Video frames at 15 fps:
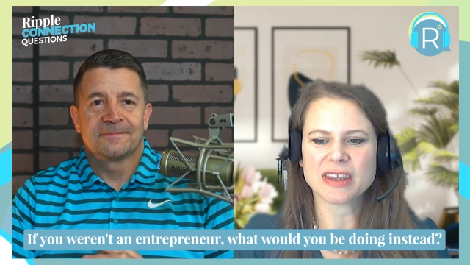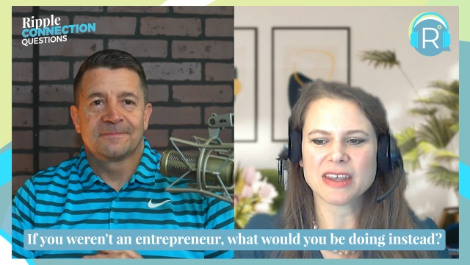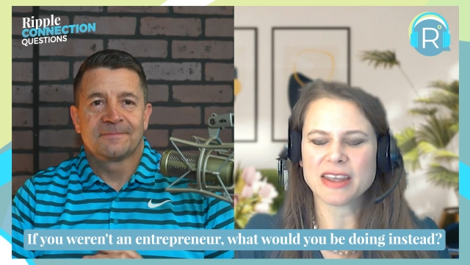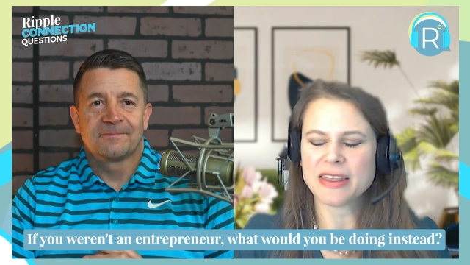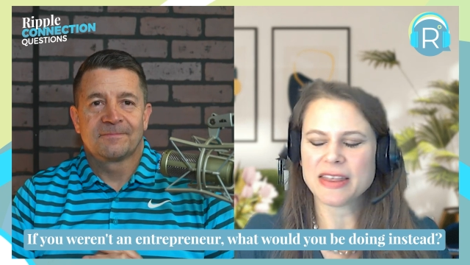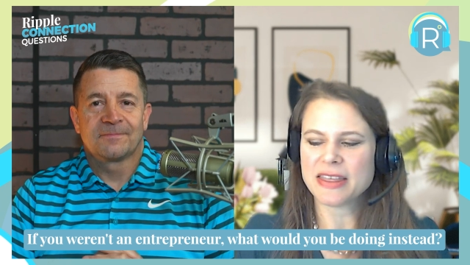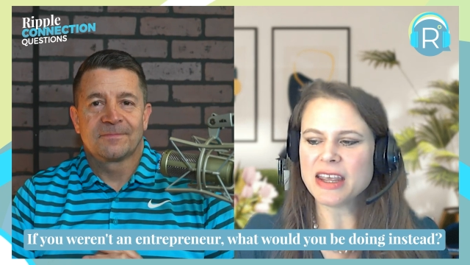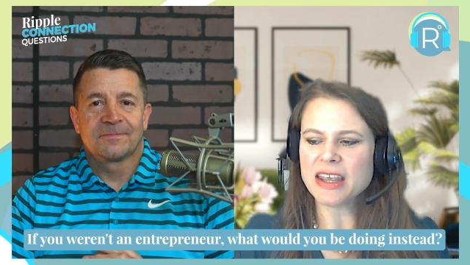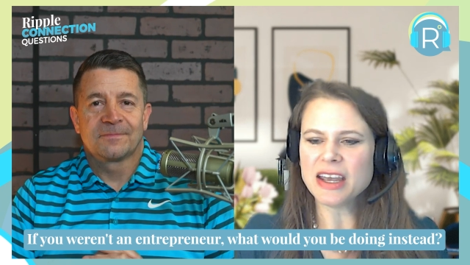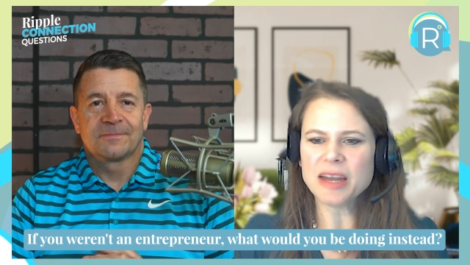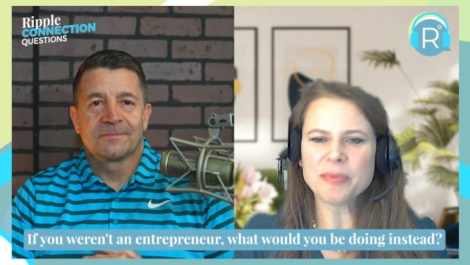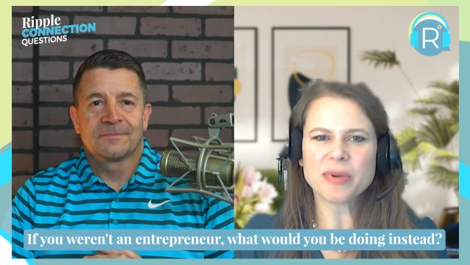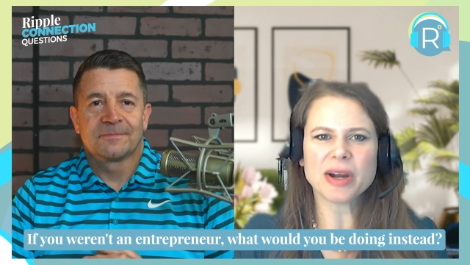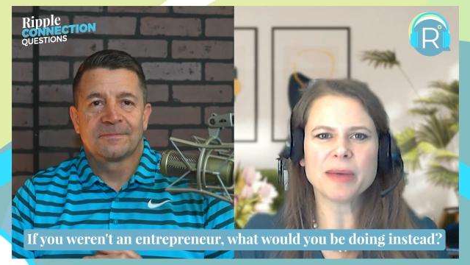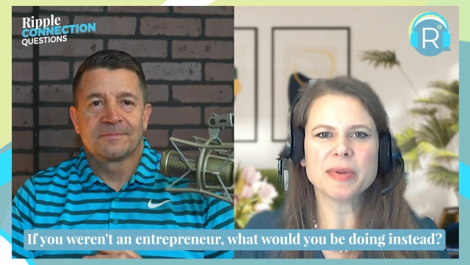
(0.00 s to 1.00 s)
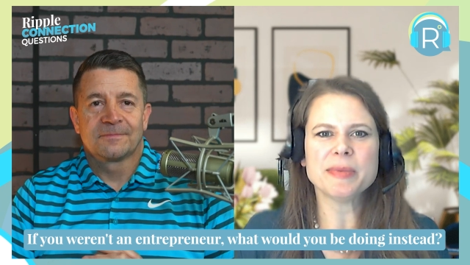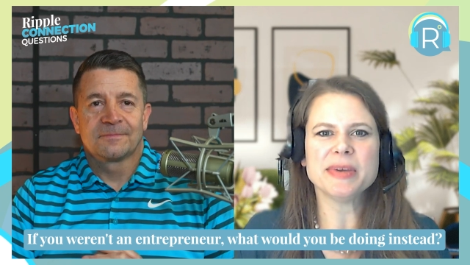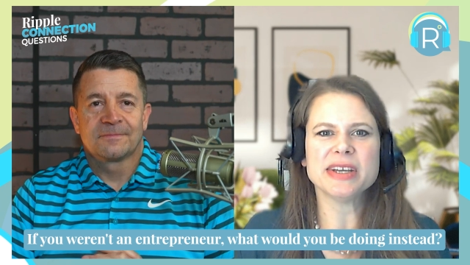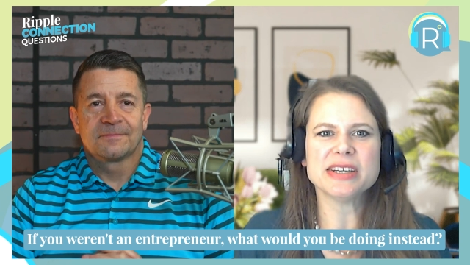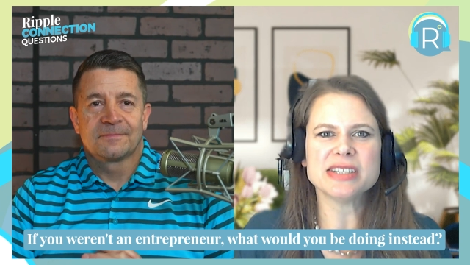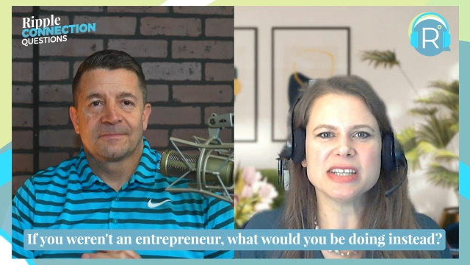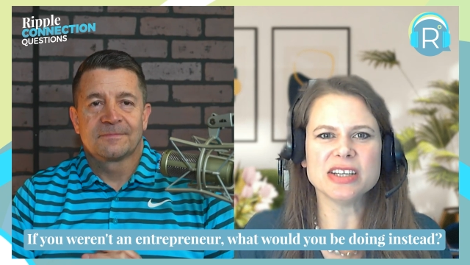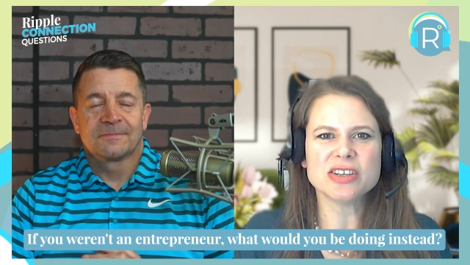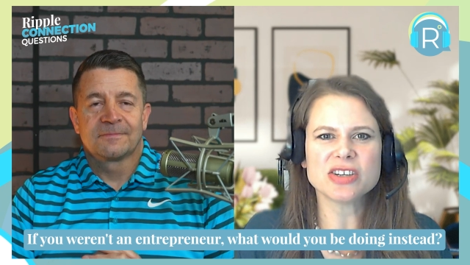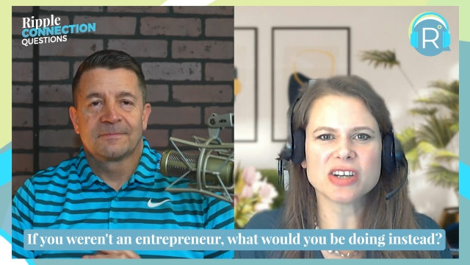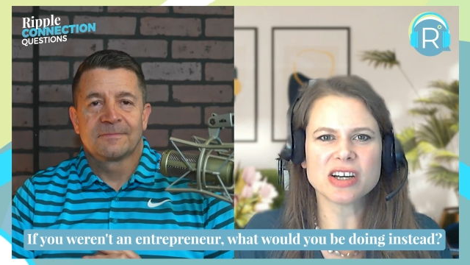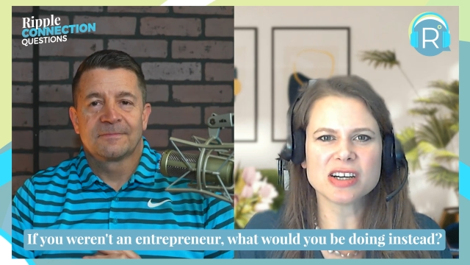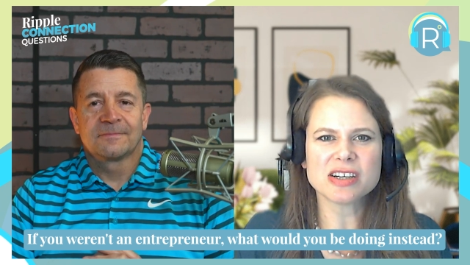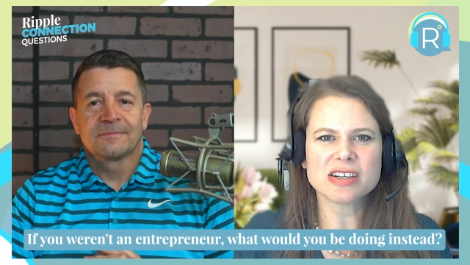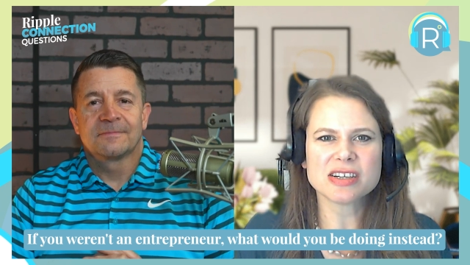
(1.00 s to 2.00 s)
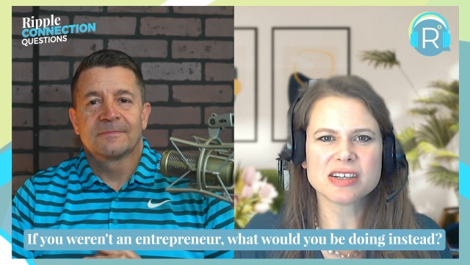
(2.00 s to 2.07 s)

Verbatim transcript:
Speaker 1: I think I'd probably be a teacher.